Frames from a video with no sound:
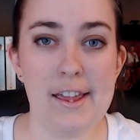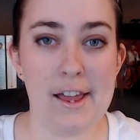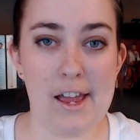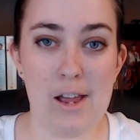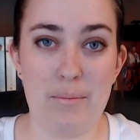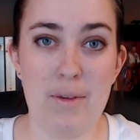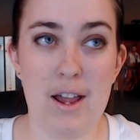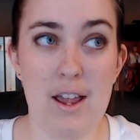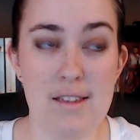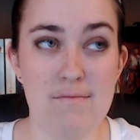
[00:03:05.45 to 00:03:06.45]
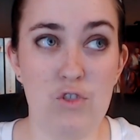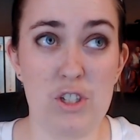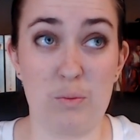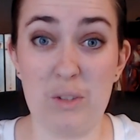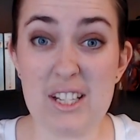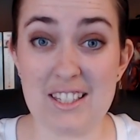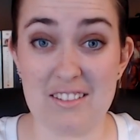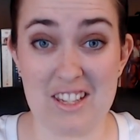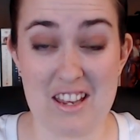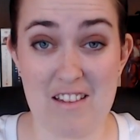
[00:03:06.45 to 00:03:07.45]
Um, just
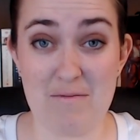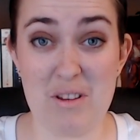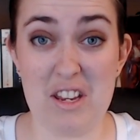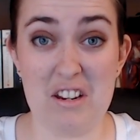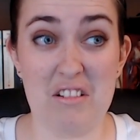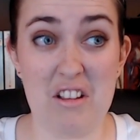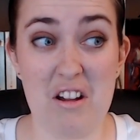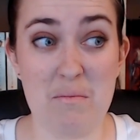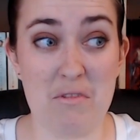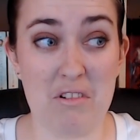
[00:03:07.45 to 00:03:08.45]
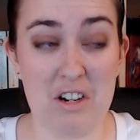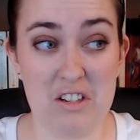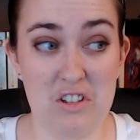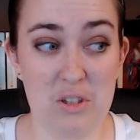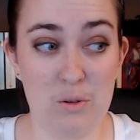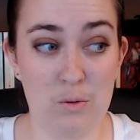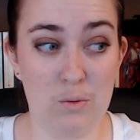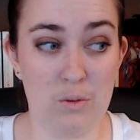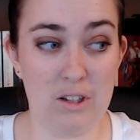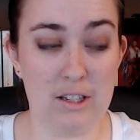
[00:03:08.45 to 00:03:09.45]
recently, I've been getting a lot more
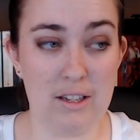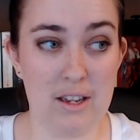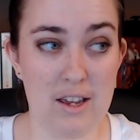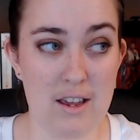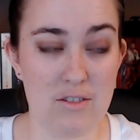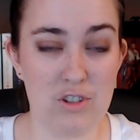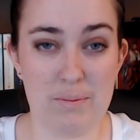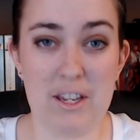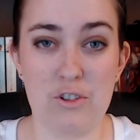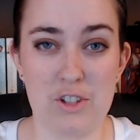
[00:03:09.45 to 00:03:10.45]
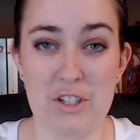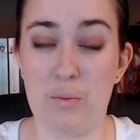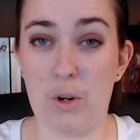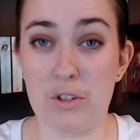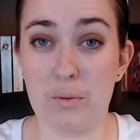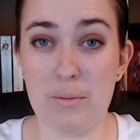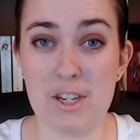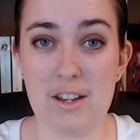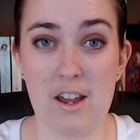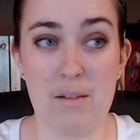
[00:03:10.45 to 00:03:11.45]
into uh, just being interested in Wonder Woman.
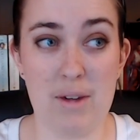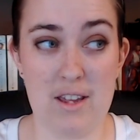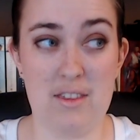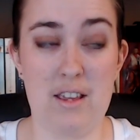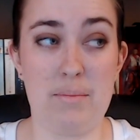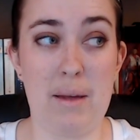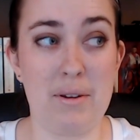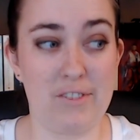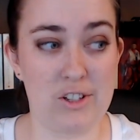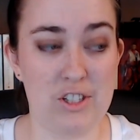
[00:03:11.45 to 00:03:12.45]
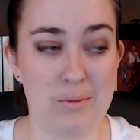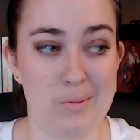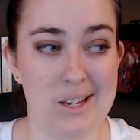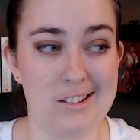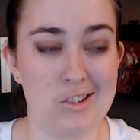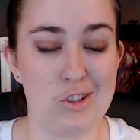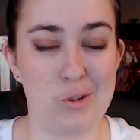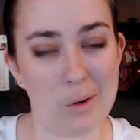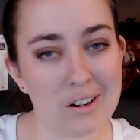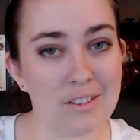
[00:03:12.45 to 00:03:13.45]
Um, I think Batman versus Superman
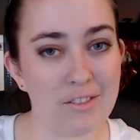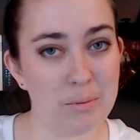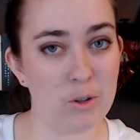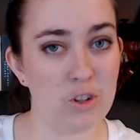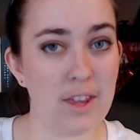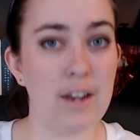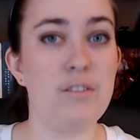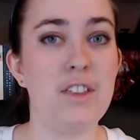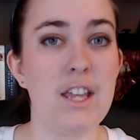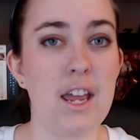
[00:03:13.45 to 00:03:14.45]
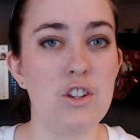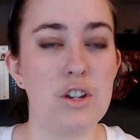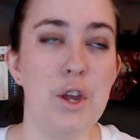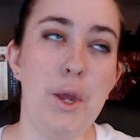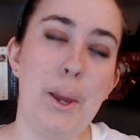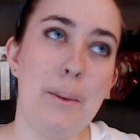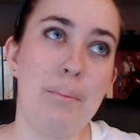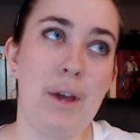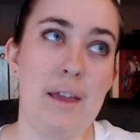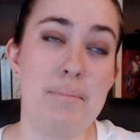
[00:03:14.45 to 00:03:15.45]
sort of pushed that over the edge,
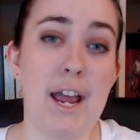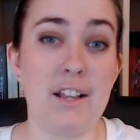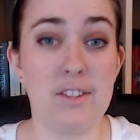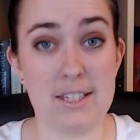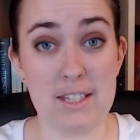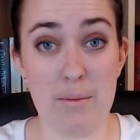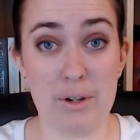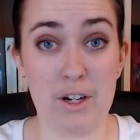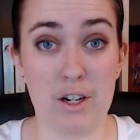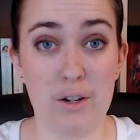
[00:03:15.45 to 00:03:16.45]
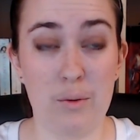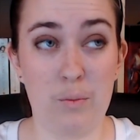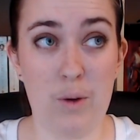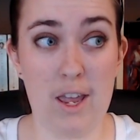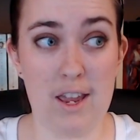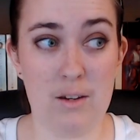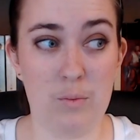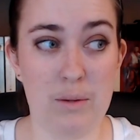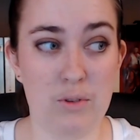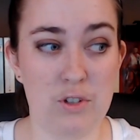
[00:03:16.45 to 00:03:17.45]
but back in the summer, when
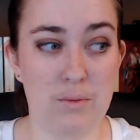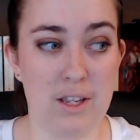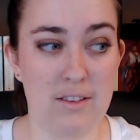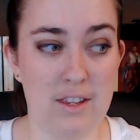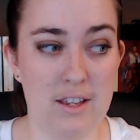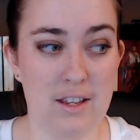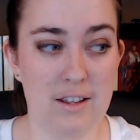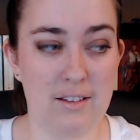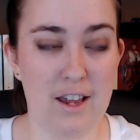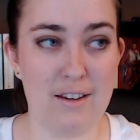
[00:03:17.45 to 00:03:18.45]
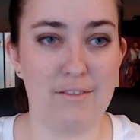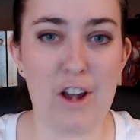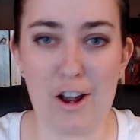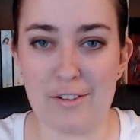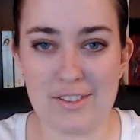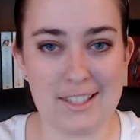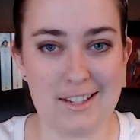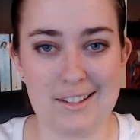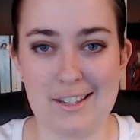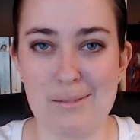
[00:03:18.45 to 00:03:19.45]
we were doing the kind of off
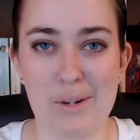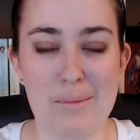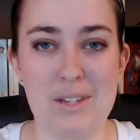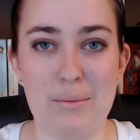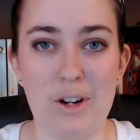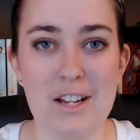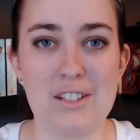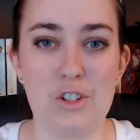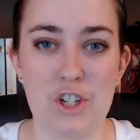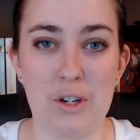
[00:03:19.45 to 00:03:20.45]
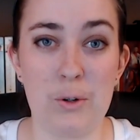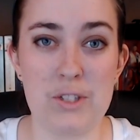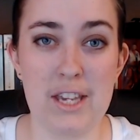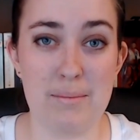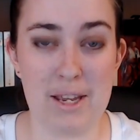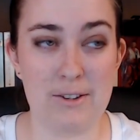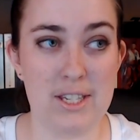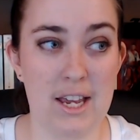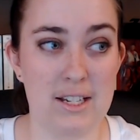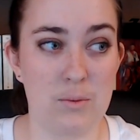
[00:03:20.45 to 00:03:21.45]
season primetime crisis shows, and Manos
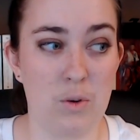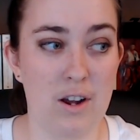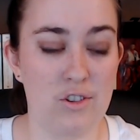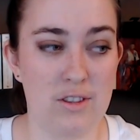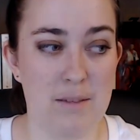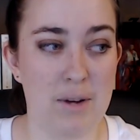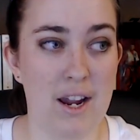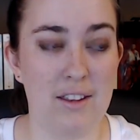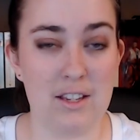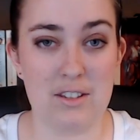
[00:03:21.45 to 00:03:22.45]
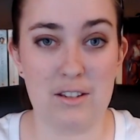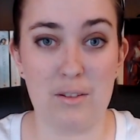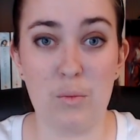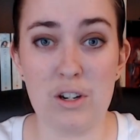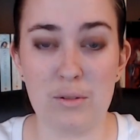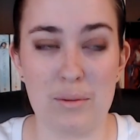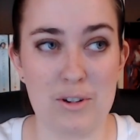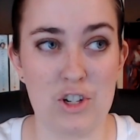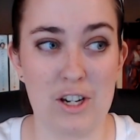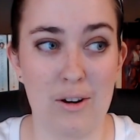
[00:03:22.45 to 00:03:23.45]
had us watch the pilot to the Wonder
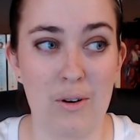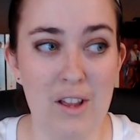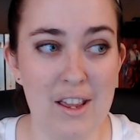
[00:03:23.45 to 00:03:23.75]
Woman show,